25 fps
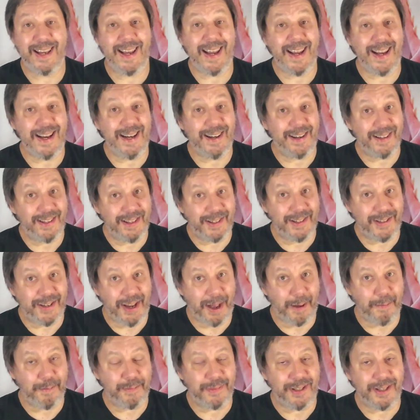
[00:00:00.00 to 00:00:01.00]
in
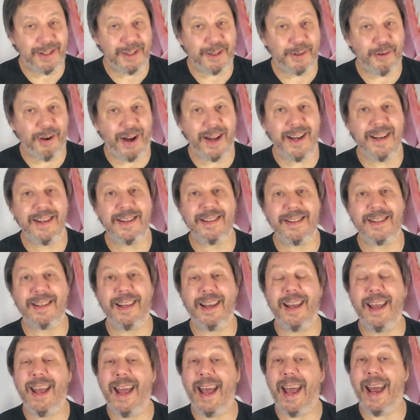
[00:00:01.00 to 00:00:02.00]
some disgrace,
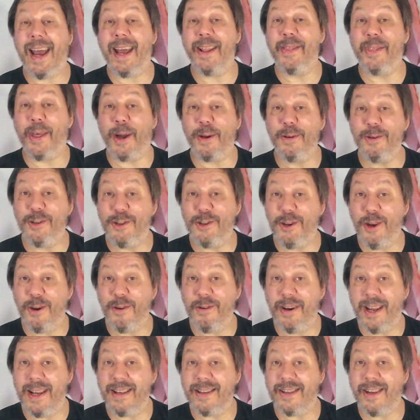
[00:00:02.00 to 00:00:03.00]
and those
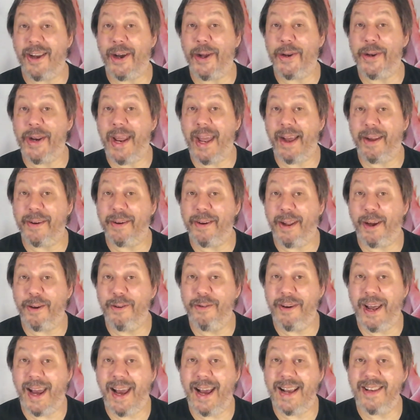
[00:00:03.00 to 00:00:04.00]
units are now
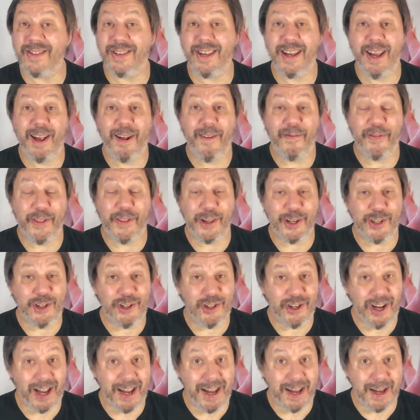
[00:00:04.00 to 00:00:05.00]
known as the
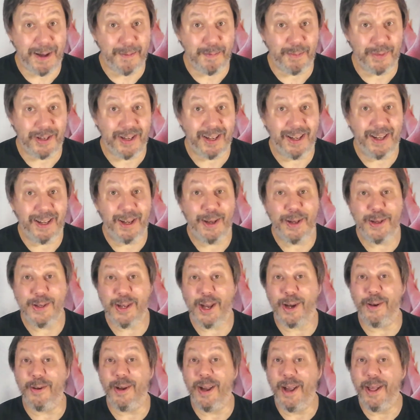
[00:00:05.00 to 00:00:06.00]
Shamed.
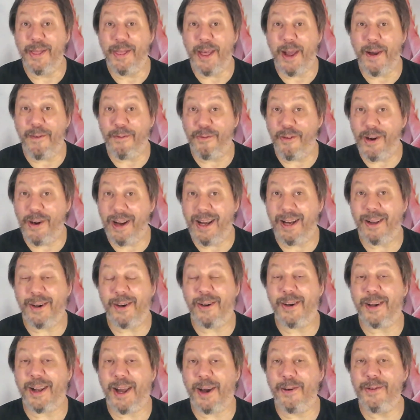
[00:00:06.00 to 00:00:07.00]
So they've really
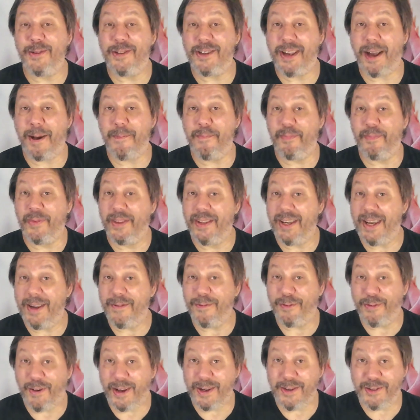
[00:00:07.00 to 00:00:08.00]
got to go some
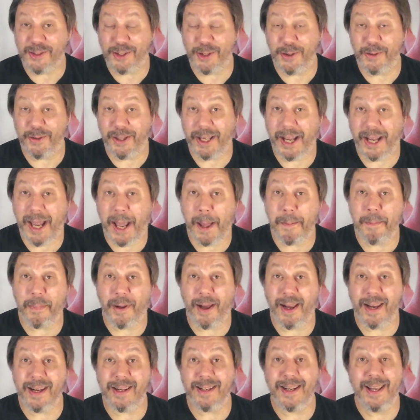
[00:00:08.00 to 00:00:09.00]
in phase 2 of the
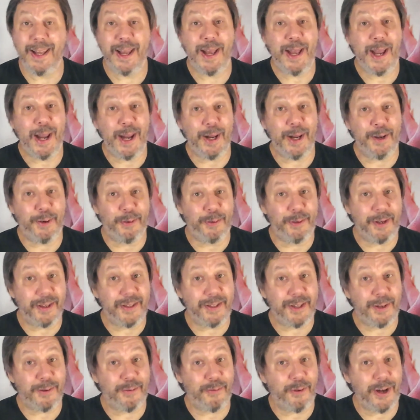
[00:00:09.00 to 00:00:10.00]
campaign in order
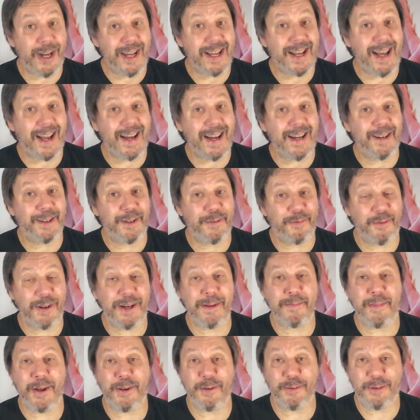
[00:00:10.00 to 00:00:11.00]
to regain and
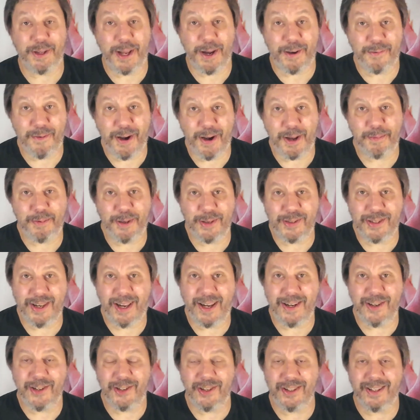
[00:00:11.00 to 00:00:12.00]
rebuild their
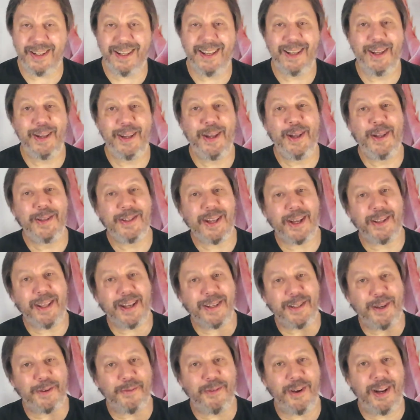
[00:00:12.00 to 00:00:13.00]
reputation. So
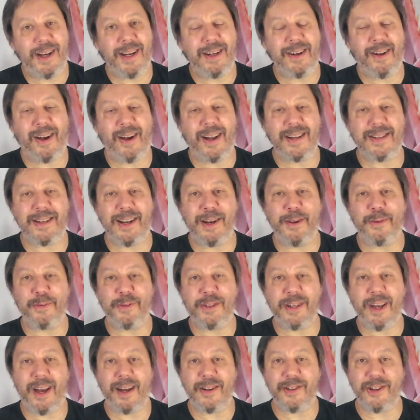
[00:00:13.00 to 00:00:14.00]
that's a really nice little
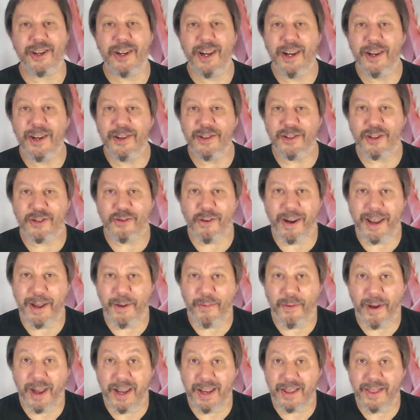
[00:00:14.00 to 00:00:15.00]
touch. Straight
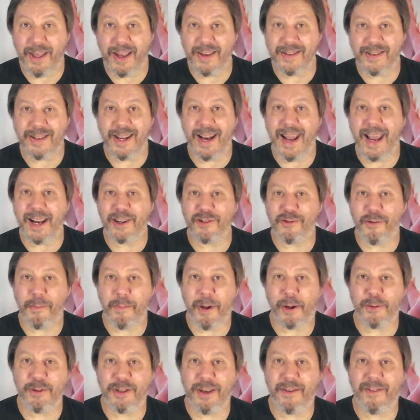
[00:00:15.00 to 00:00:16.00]
away there's extra
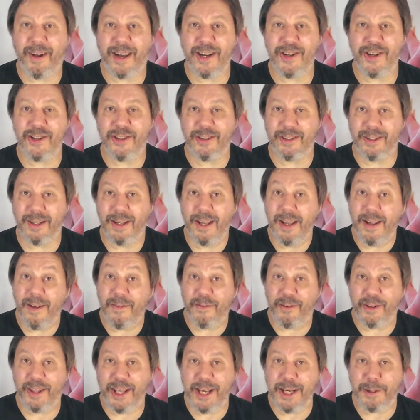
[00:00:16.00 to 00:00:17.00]
motivation
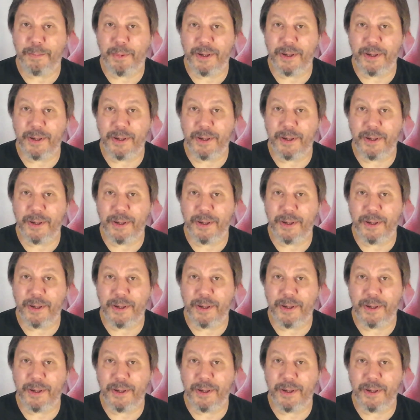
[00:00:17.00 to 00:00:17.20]
for these